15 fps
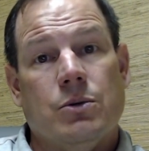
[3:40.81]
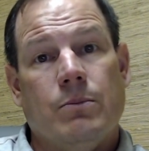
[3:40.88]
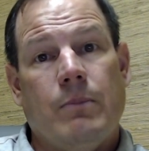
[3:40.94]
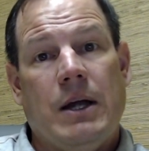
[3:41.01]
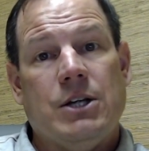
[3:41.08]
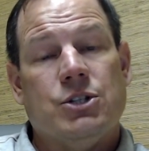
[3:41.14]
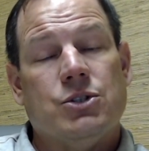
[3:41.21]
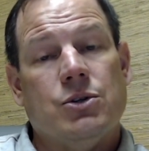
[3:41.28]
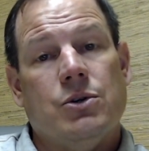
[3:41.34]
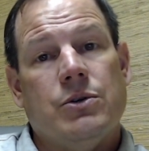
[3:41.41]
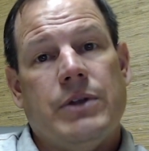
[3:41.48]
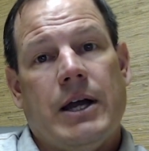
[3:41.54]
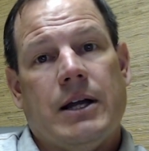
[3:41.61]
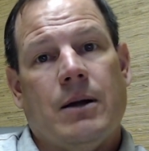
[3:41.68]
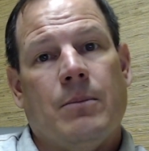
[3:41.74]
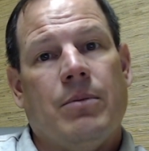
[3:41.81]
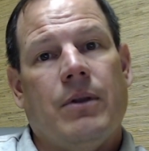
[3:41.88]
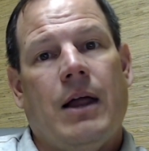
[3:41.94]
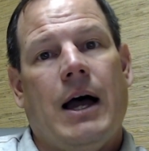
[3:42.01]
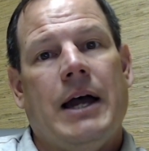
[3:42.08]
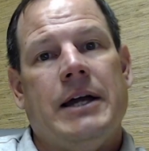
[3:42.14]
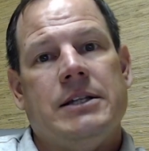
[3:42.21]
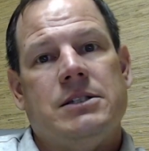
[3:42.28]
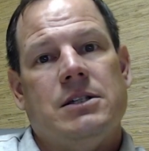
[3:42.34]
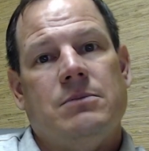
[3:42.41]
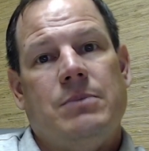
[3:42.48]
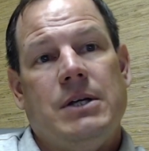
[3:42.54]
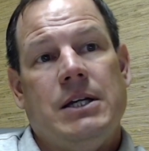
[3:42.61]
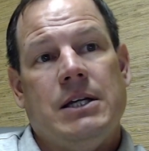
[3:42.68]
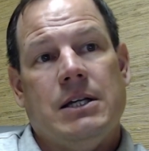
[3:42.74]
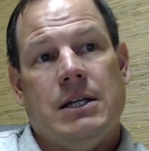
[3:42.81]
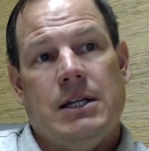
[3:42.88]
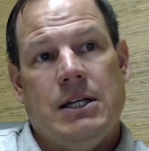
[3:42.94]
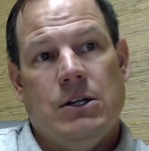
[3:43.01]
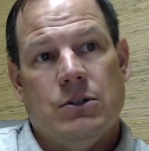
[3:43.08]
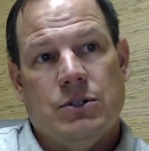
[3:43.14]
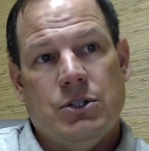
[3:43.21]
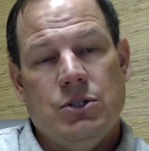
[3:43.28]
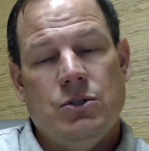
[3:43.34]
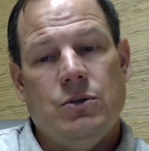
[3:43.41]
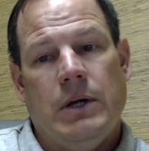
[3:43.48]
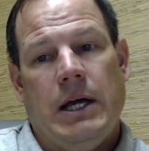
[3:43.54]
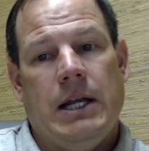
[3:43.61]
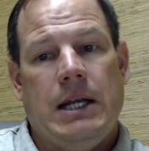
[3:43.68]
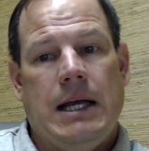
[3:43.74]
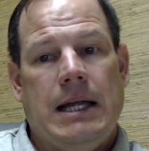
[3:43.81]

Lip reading: make sure that compliance is being adhered to and